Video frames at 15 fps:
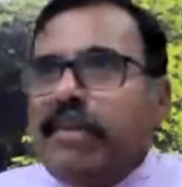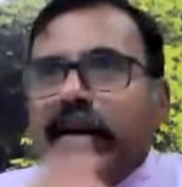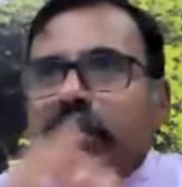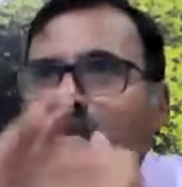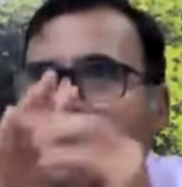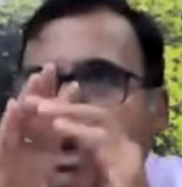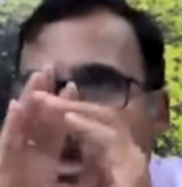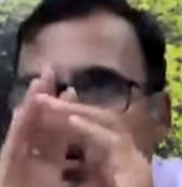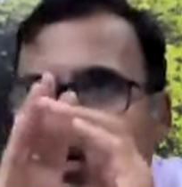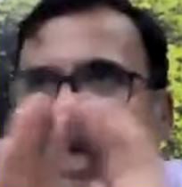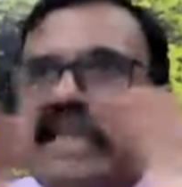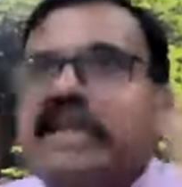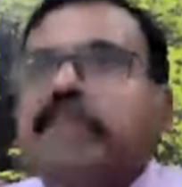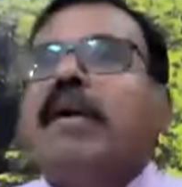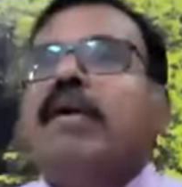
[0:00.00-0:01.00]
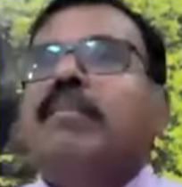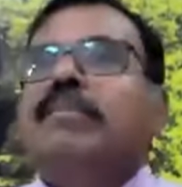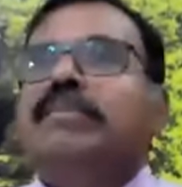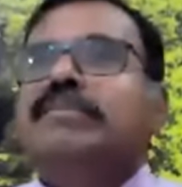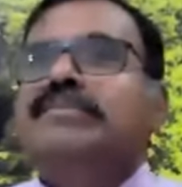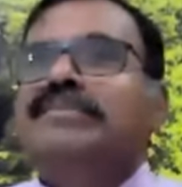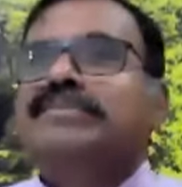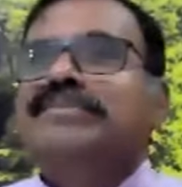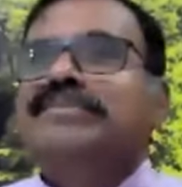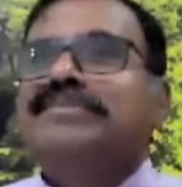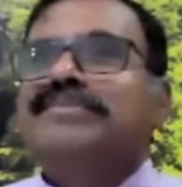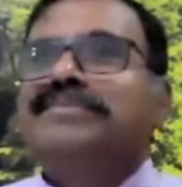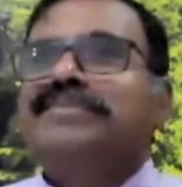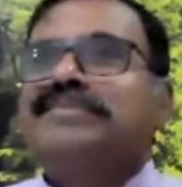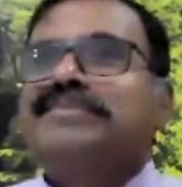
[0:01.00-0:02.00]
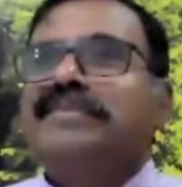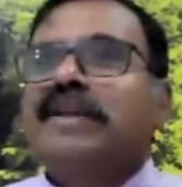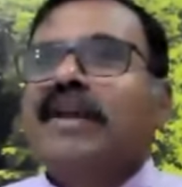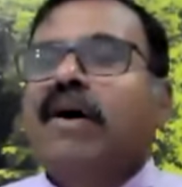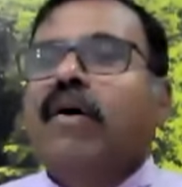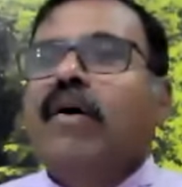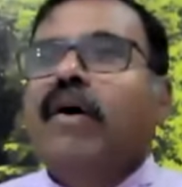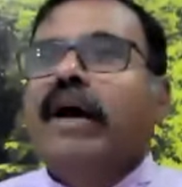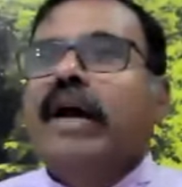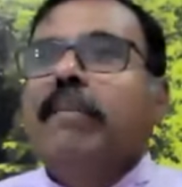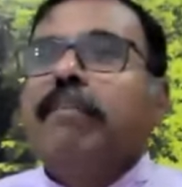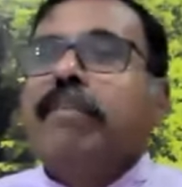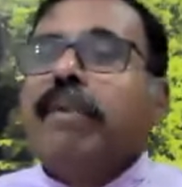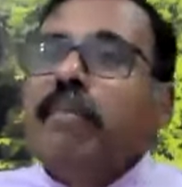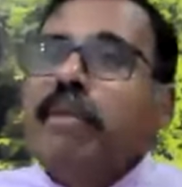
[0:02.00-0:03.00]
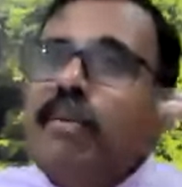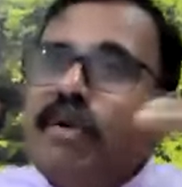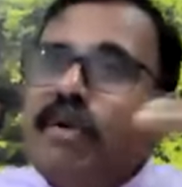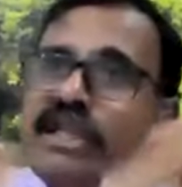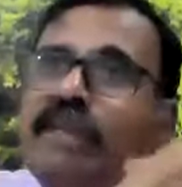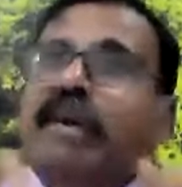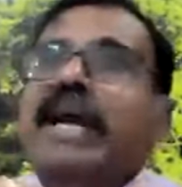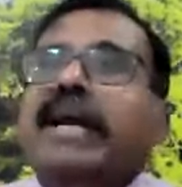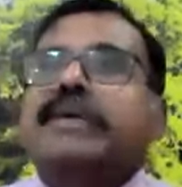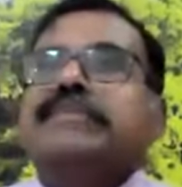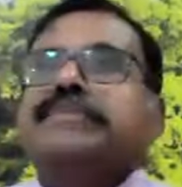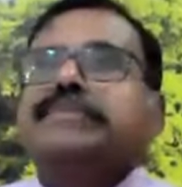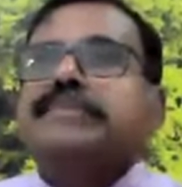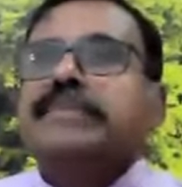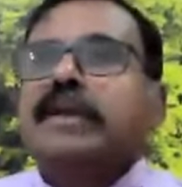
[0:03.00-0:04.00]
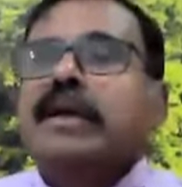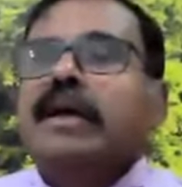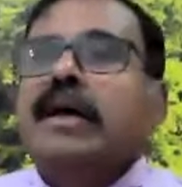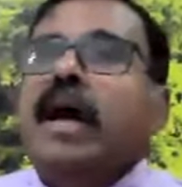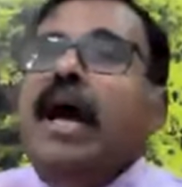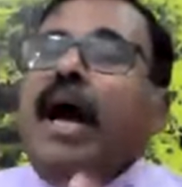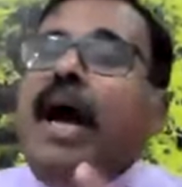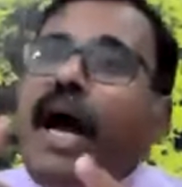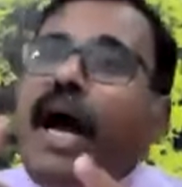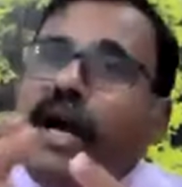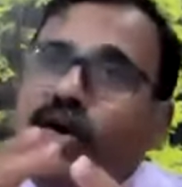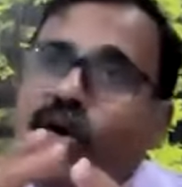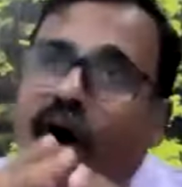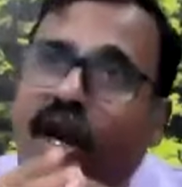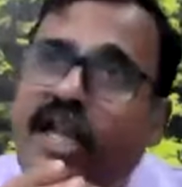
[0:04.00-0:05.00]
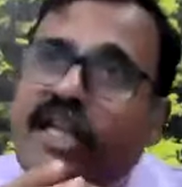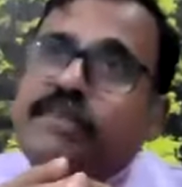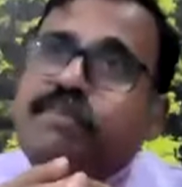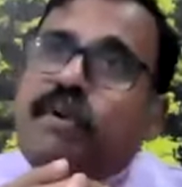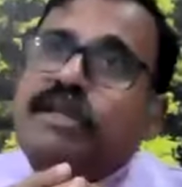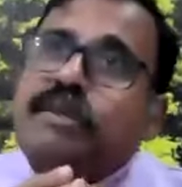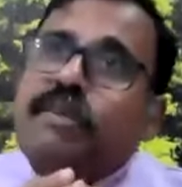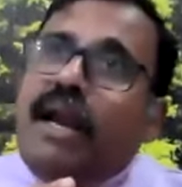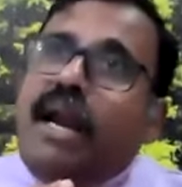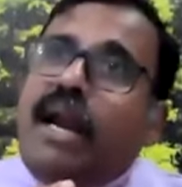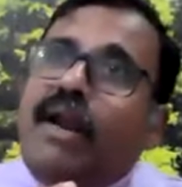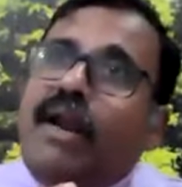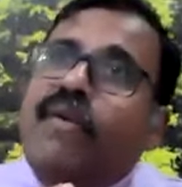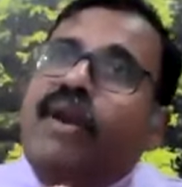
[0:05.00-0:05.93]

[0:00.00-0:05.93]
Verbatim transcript: Brahman never had a problem. Okay, problem was in the mind. And knowledge is possible